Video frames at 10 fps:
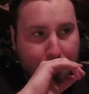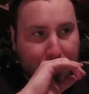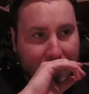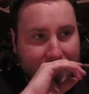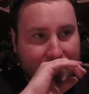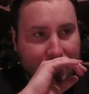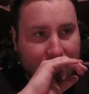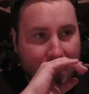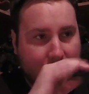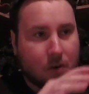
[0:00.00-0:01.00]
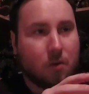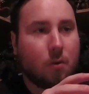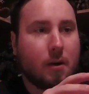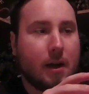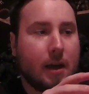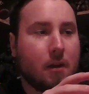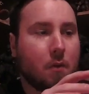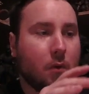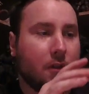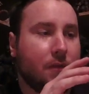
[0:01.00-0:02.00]
but not a cool way
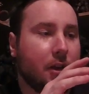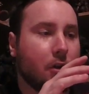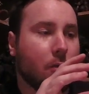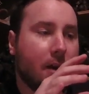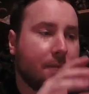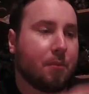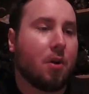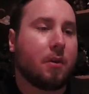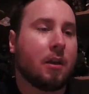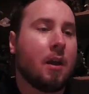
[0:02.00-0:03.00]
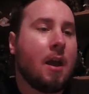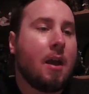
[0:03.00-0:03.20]
when the figure arrived broken.